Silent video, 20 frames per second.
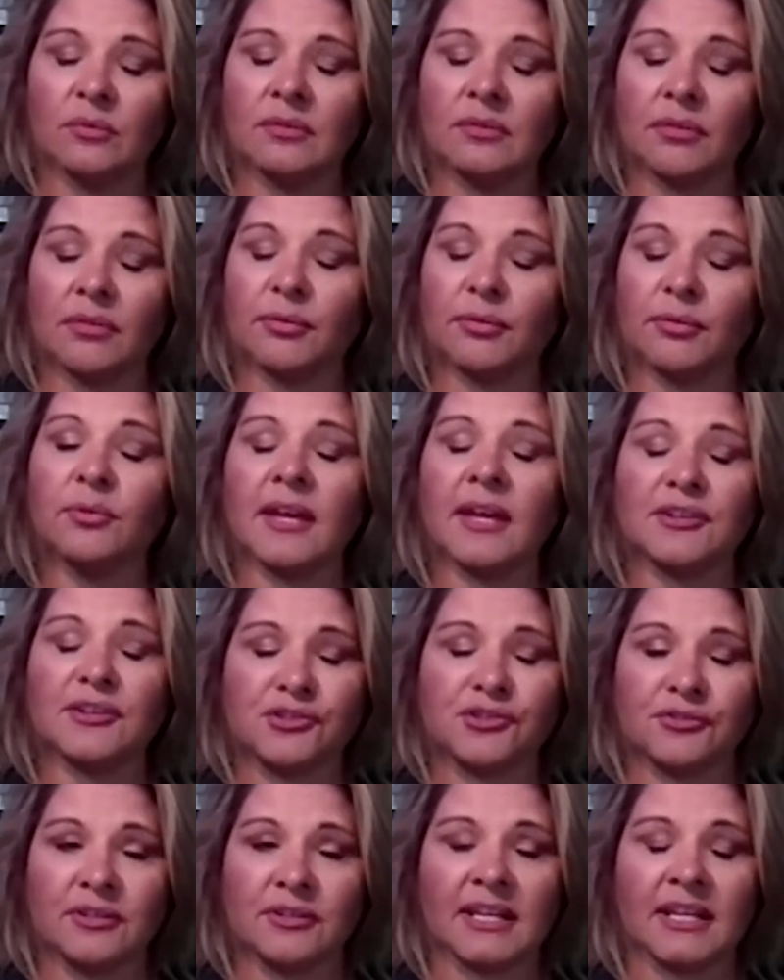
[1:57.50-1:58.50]
through that
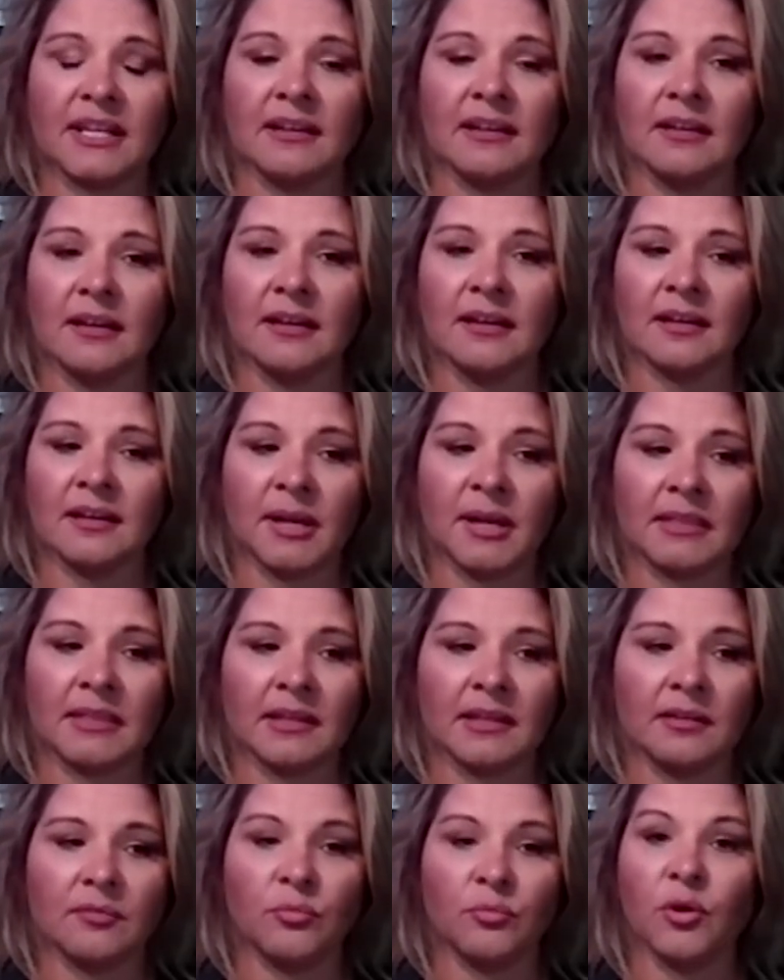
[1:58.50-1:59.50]
journey, I
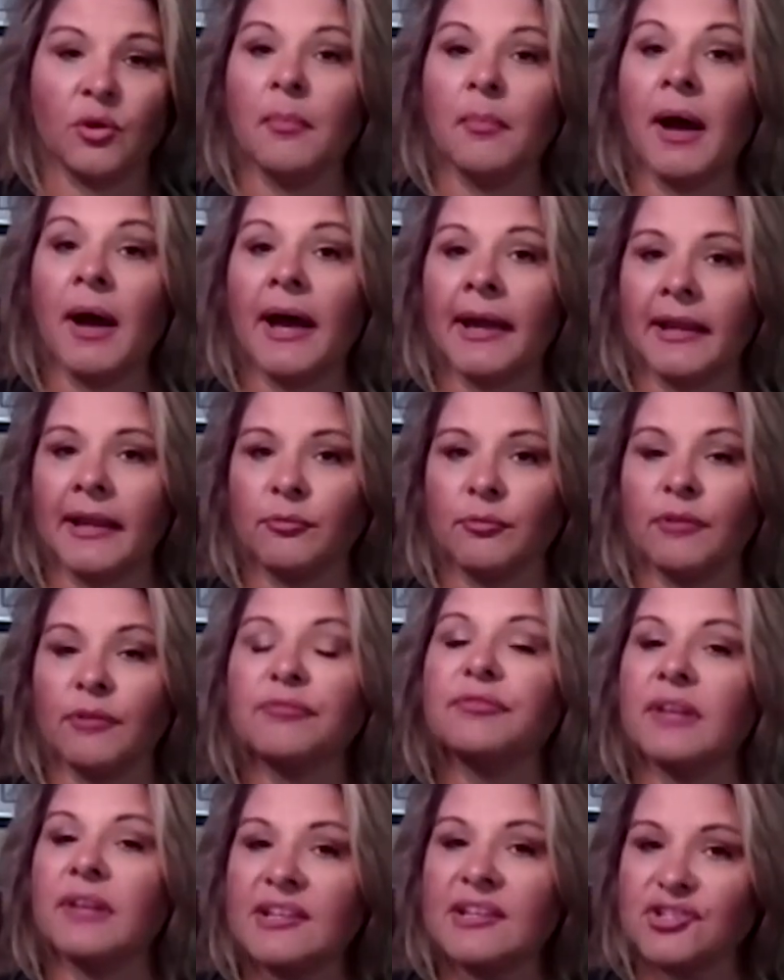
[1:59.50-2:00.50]
think what my
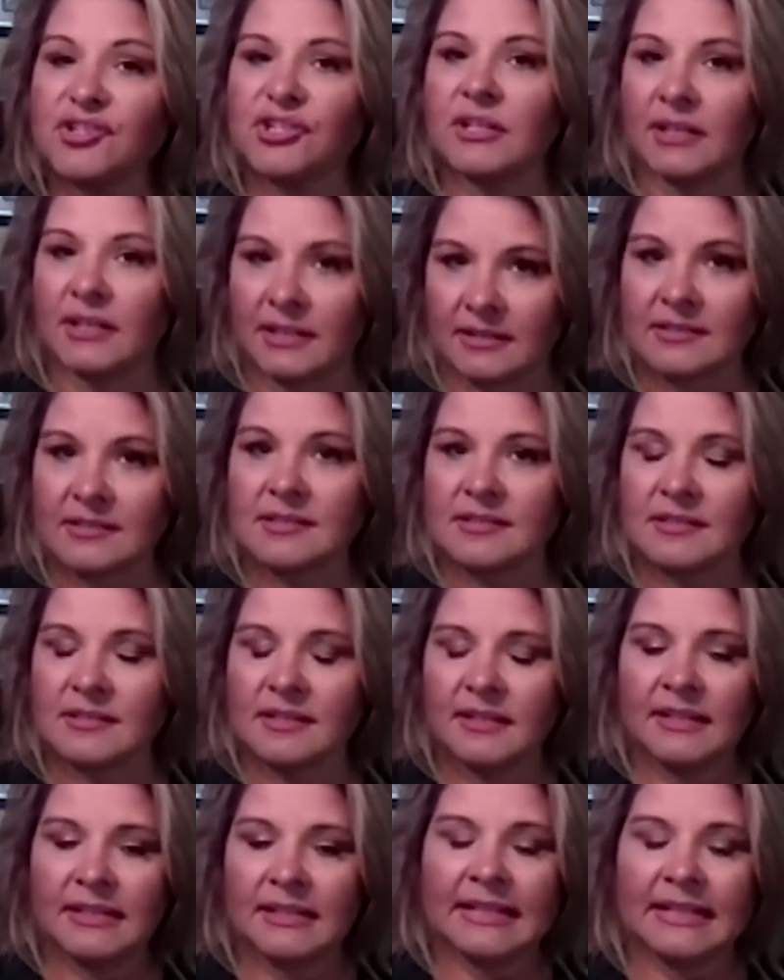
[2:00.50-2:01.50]
reflection is
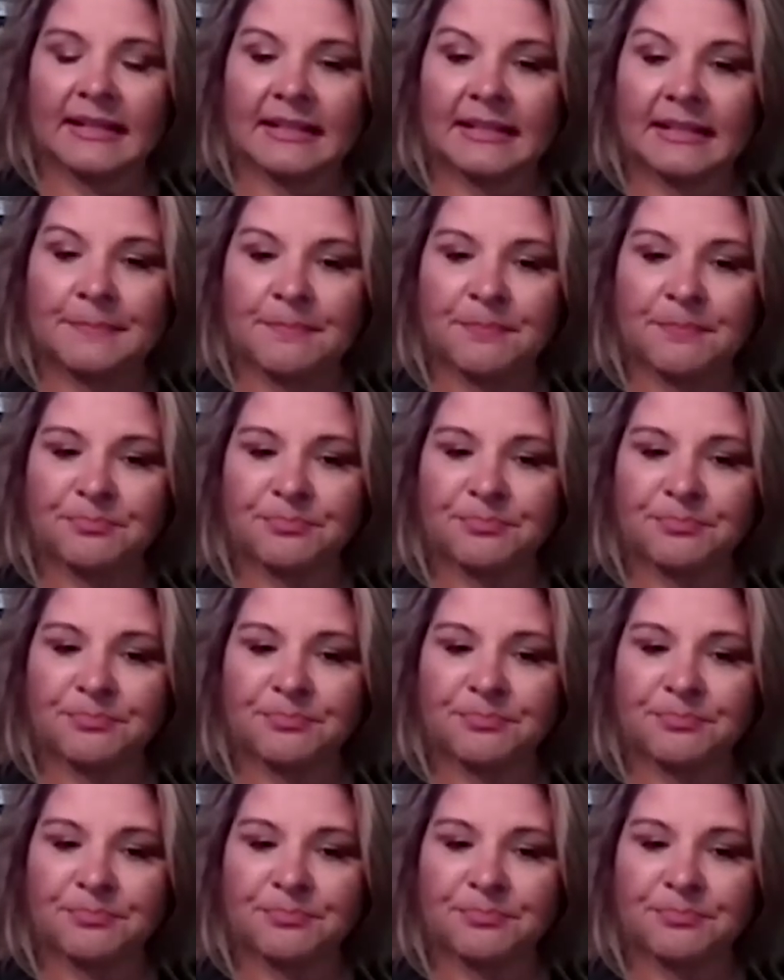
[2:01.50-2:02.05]
how